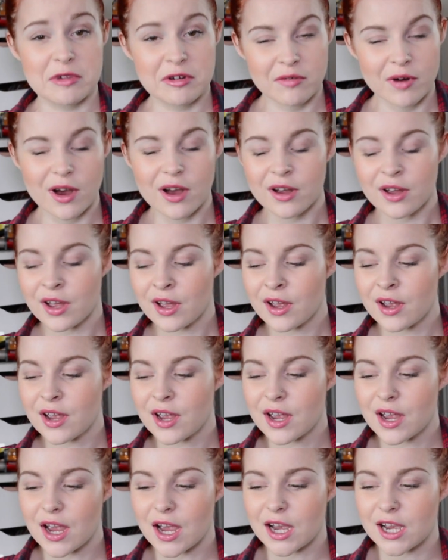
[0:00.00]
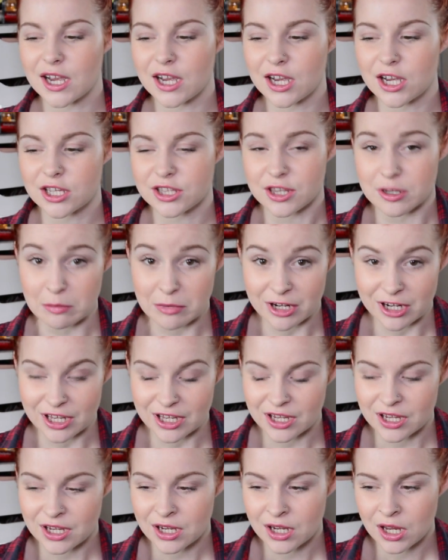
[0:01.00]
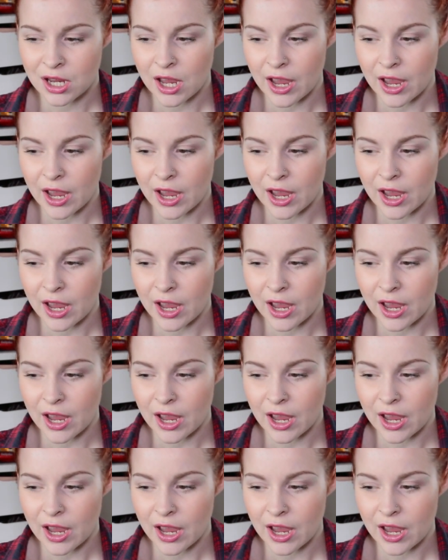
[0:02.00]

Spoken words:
mirror at the minute.